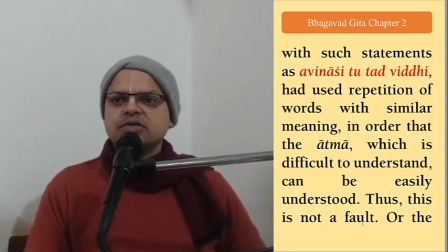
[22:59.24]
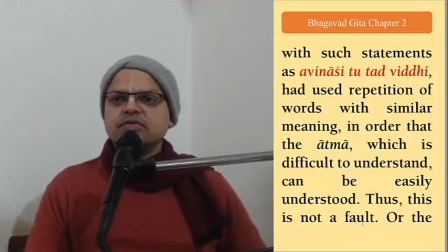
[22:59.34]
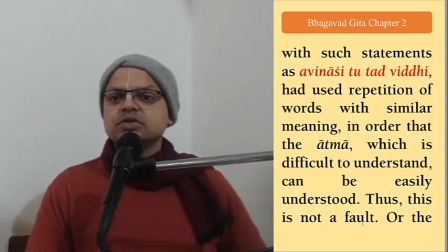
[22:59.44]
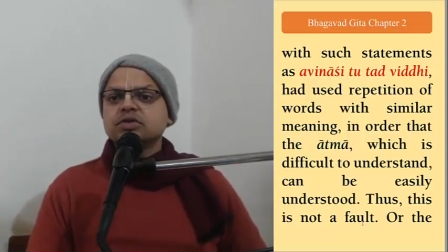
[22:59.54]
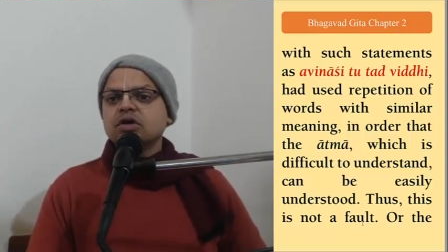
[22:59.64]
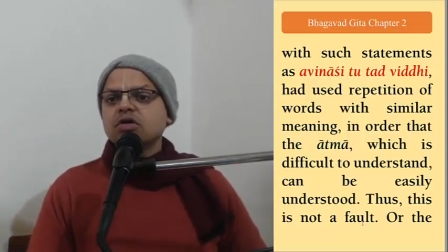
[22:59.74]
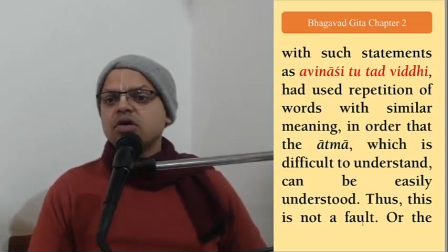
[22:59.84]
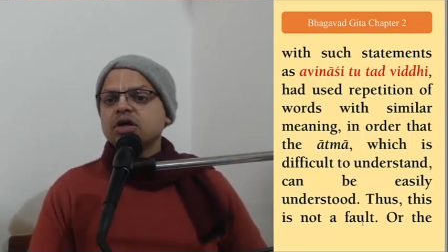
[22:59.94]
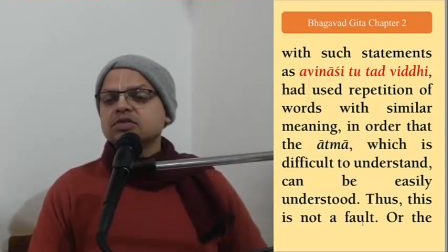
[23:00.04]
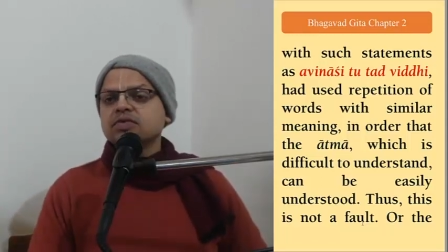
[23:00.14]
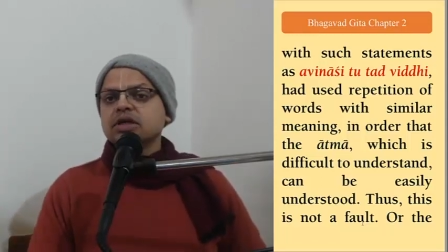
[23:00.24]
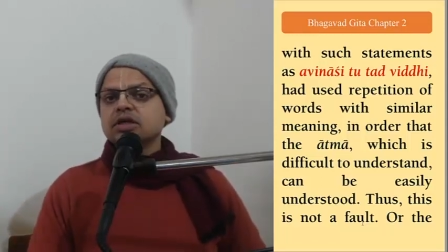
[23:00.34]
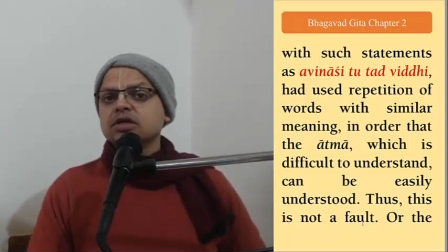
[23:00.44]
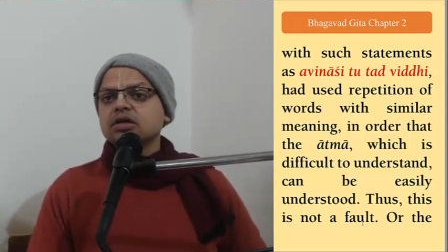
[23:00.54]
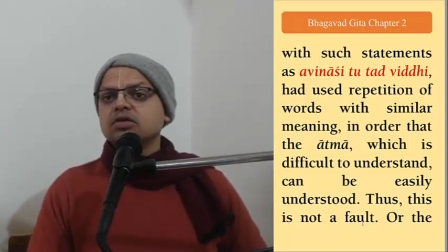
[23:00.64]
which the Lord is very
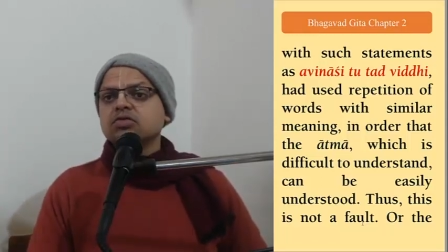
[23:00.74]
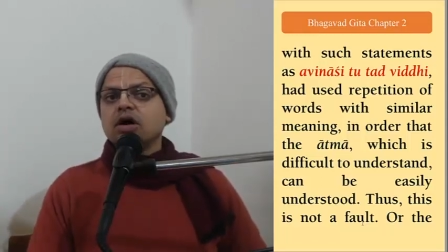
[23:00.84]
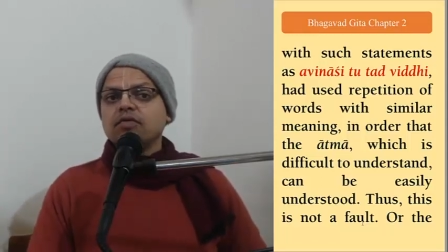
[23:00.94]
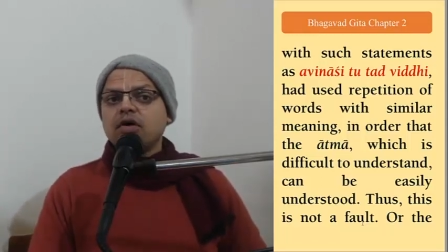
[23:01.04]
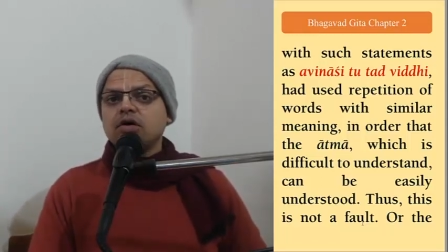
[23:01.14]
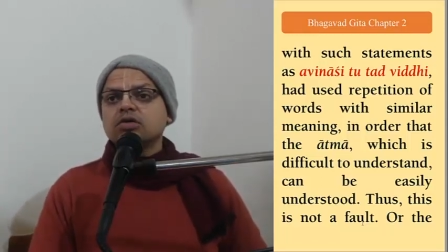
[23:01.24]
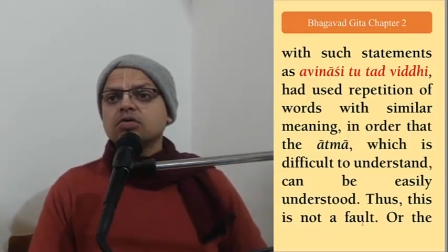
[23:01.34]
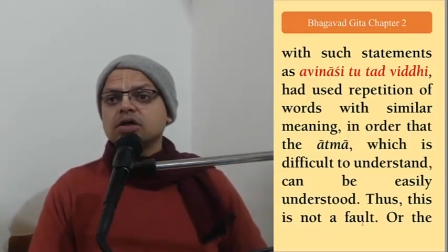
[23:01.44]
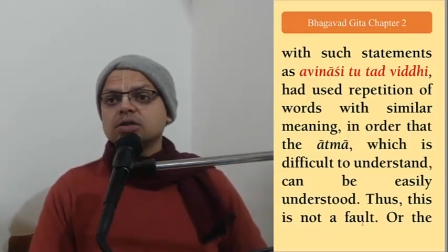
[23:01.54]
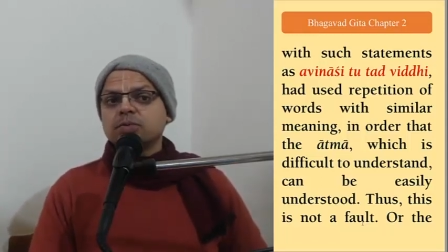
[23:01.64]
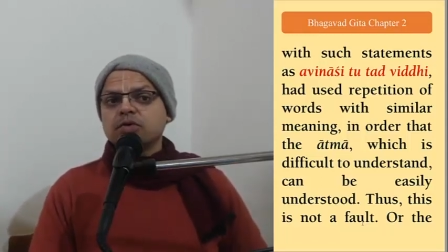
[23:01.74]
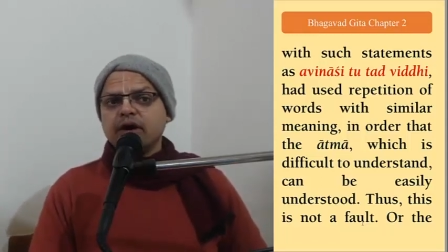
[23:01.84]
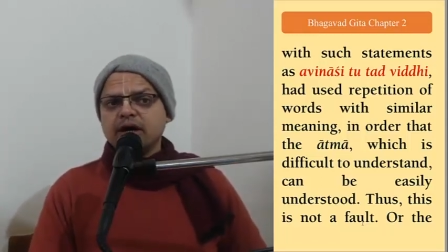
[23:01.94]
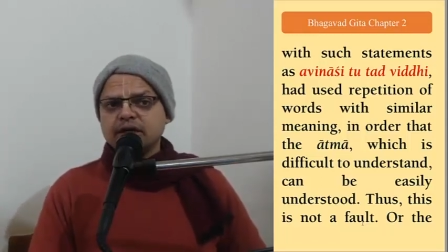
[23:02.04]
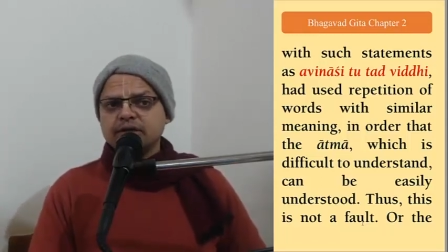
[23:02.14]
eager to award to us
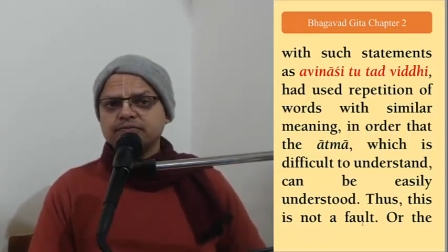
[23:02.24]
provided